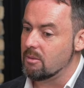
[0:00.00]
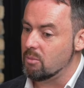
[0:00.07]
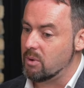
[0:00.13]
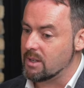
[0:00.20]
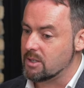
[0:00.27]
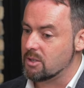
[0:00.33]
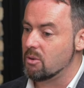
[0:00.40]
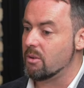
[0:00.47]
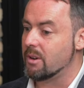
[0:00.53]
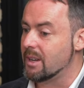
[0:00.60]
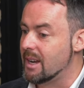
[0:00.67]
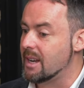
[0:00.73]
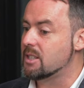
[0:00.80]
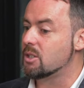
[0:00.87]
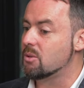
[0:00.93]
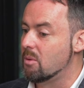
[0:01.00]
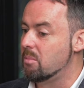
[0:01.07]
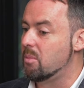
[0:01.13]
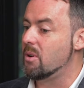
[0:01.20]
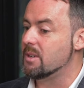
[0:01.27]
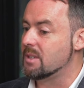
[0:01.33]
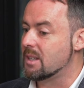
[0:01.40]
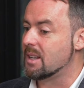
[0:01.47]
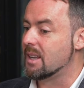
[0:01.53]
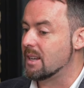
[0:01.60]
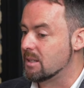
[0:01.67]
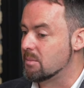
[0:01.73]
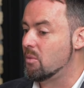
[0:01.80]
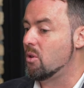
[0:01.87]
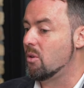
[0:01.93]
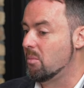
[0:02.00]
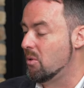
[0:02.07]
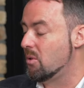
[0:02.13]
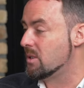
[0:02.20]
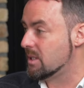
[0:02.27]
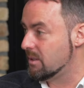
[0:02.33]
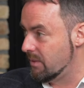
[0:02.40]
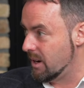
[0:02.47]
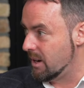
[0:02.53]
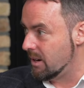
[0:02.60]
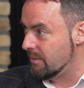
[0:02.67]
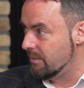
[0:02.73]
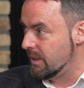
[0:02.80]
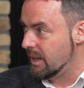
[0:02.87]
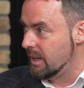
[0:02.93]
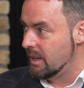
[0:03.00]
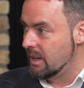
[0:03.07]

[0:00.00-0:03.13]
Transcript: When snoring gets to a point that gets more and more severe,